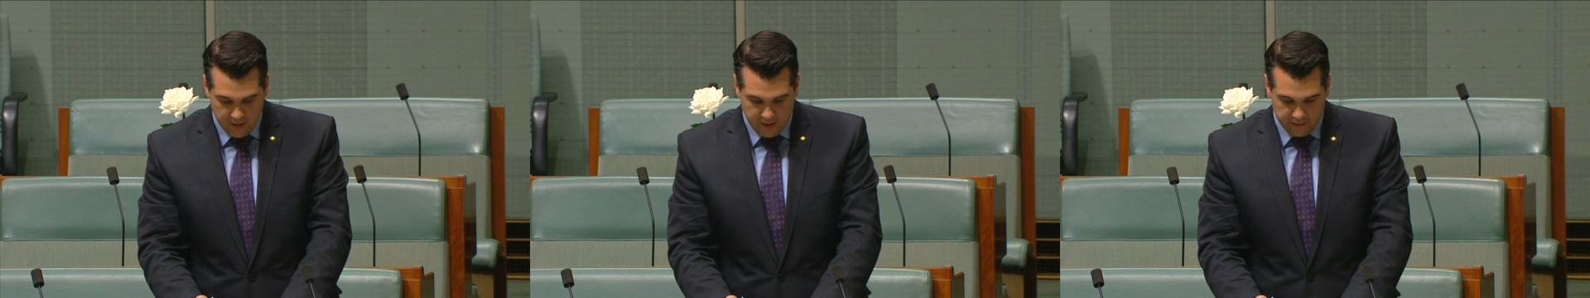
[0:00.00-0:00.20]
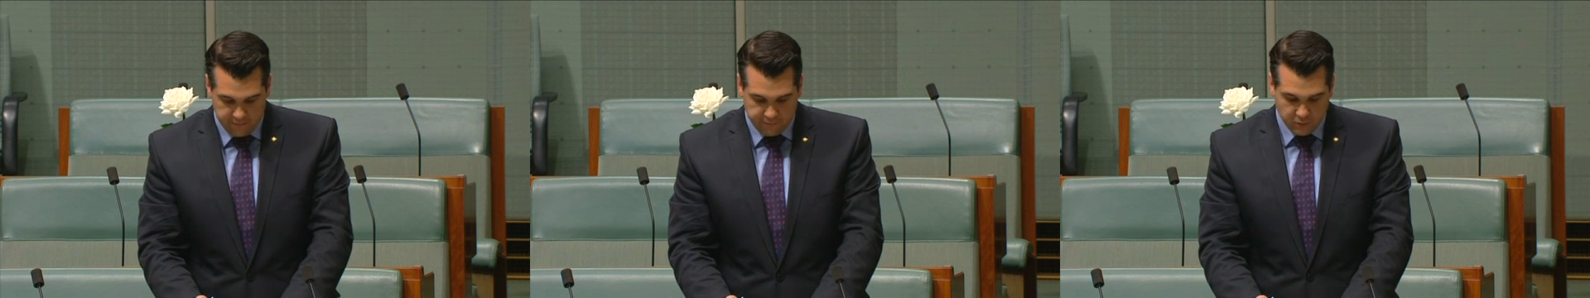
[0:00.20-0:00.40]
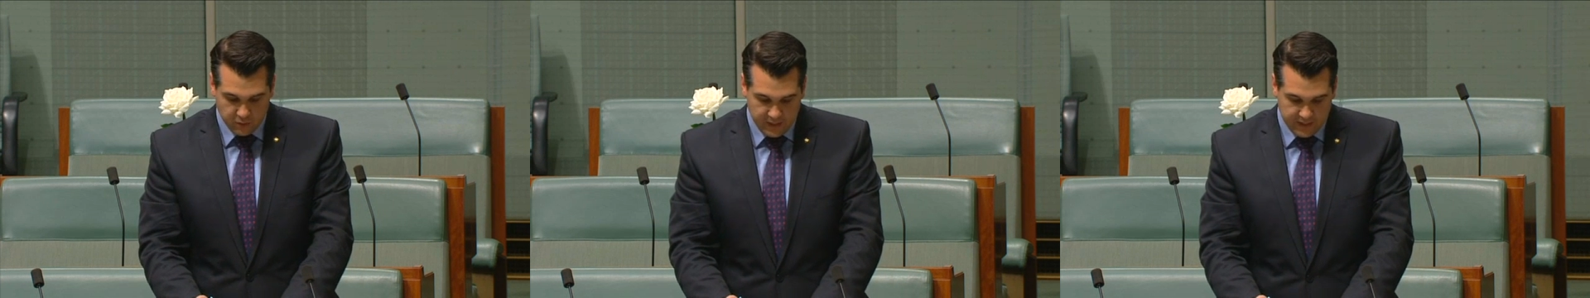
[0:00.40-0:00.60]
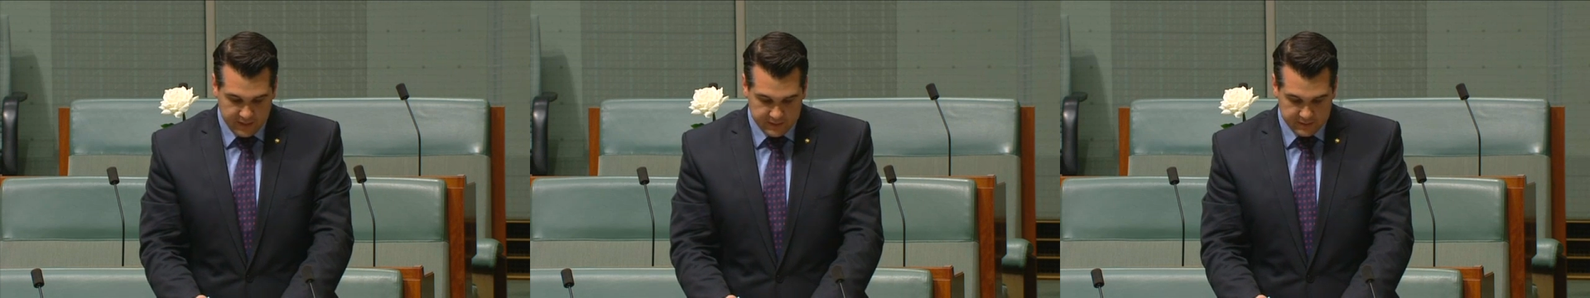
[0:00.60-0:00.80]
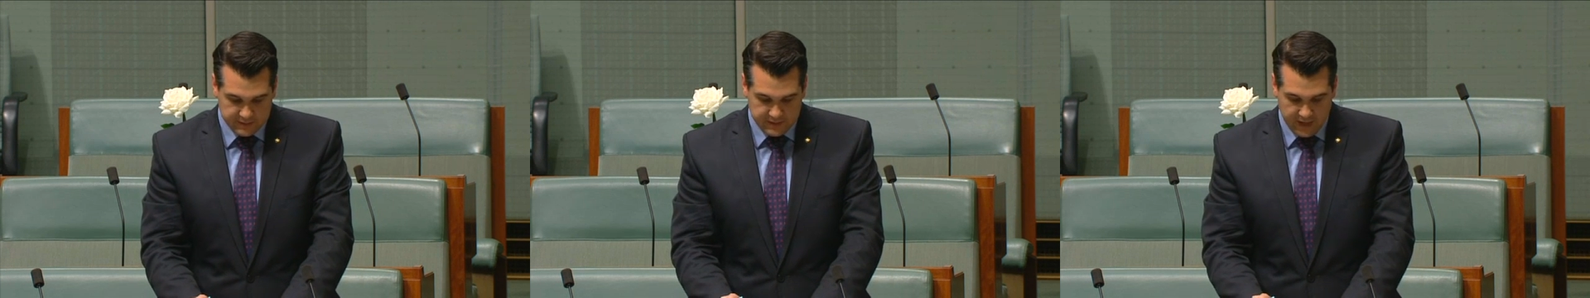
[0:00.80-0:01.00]
Afula,
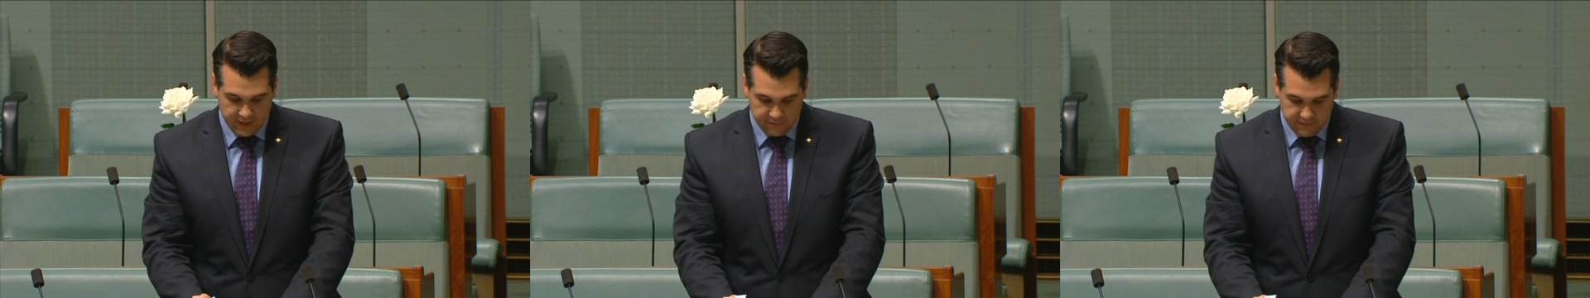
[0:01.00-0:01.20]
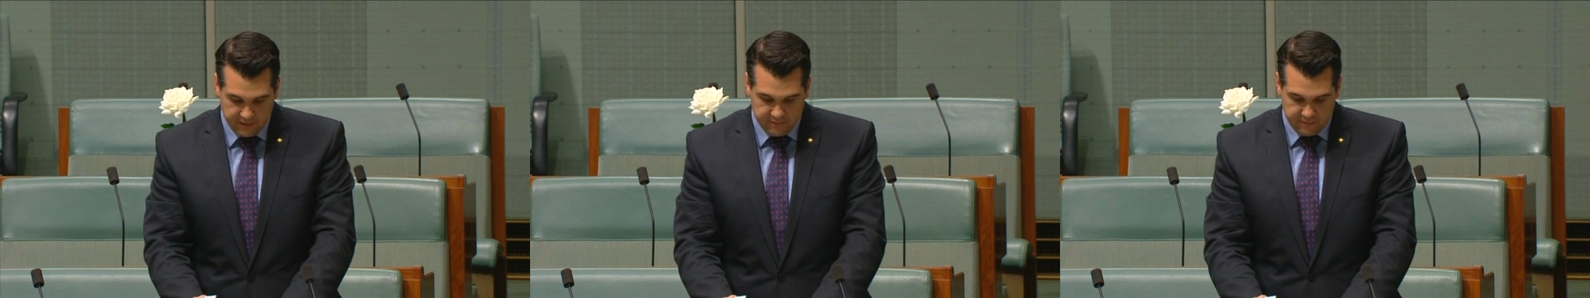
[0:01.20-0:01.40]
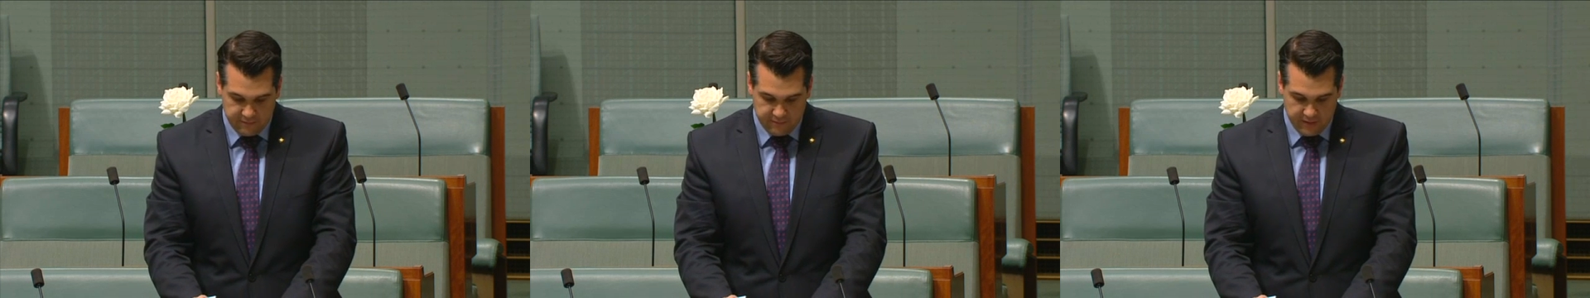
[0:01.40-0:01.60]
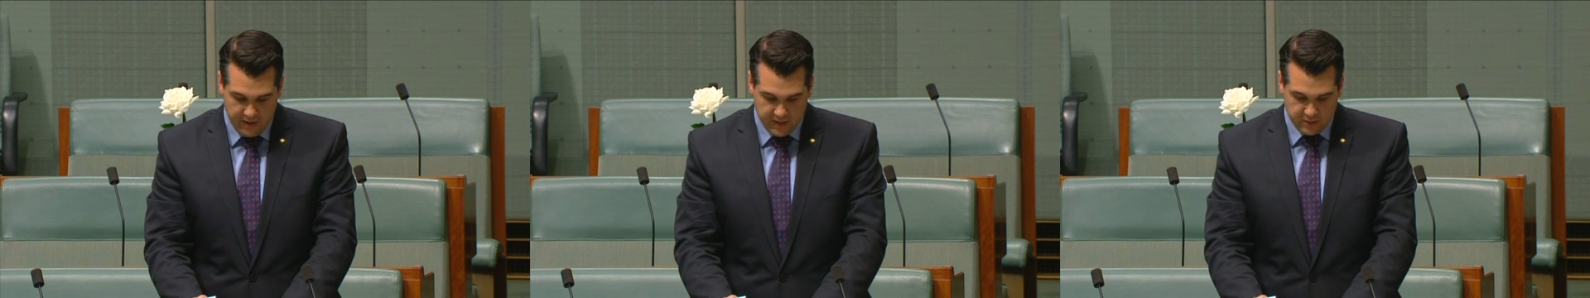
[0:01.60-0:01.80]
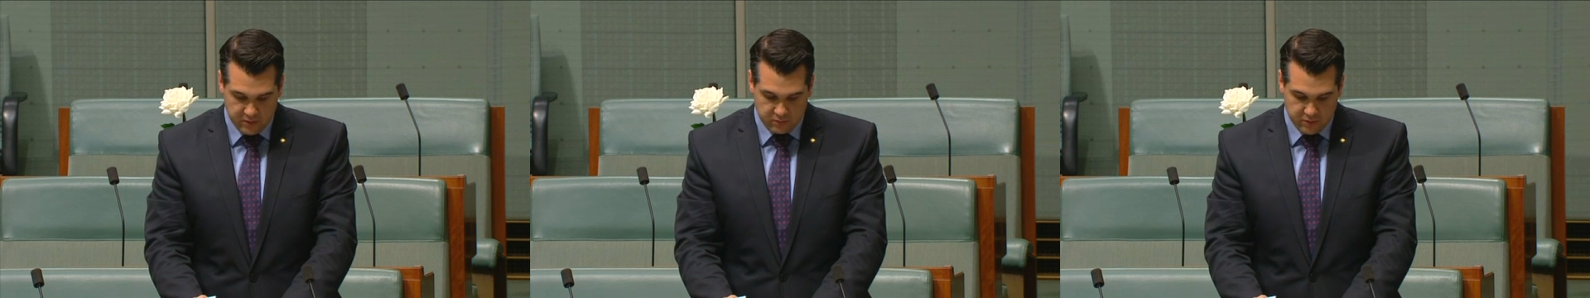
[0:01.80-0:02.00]
Tel Aviv
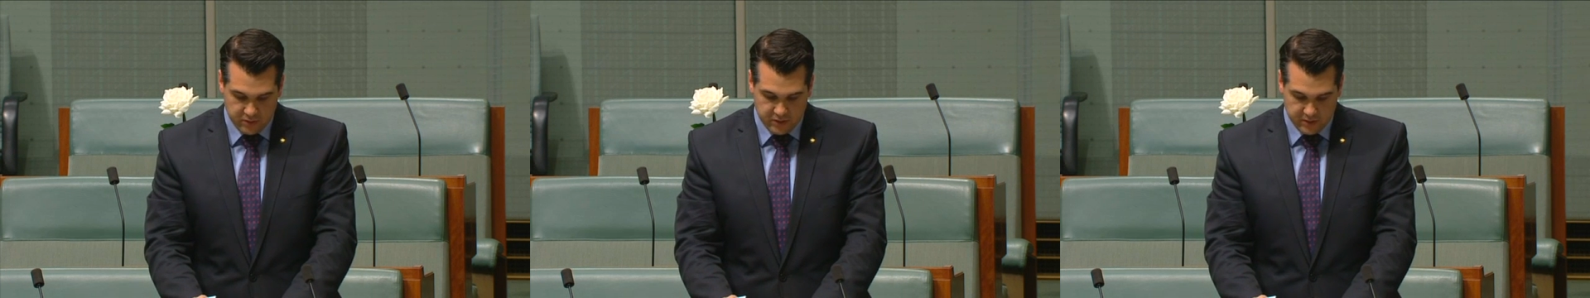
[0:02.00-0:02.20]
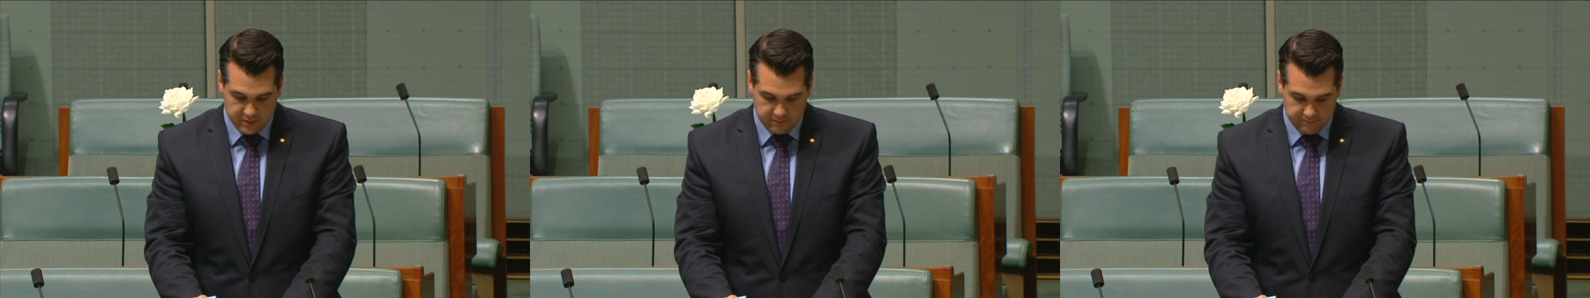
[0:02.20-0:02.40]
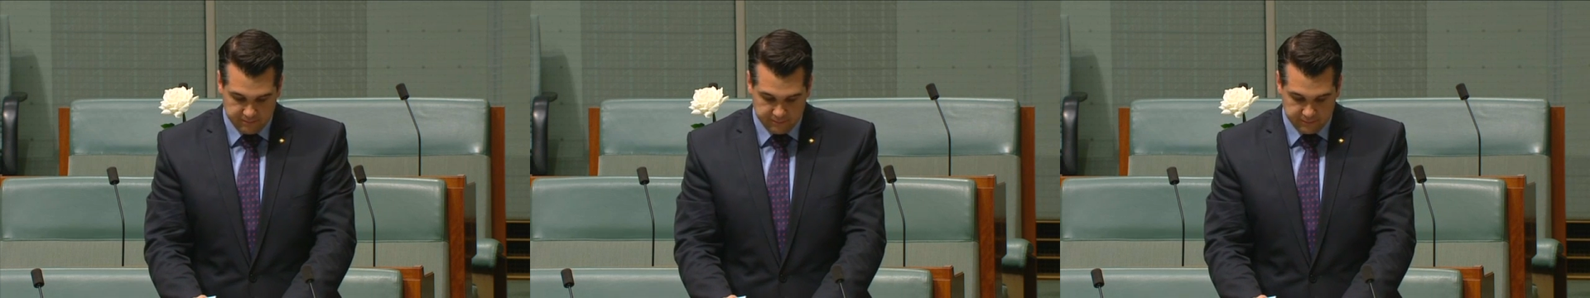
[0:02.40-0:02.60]
and Jerusalem.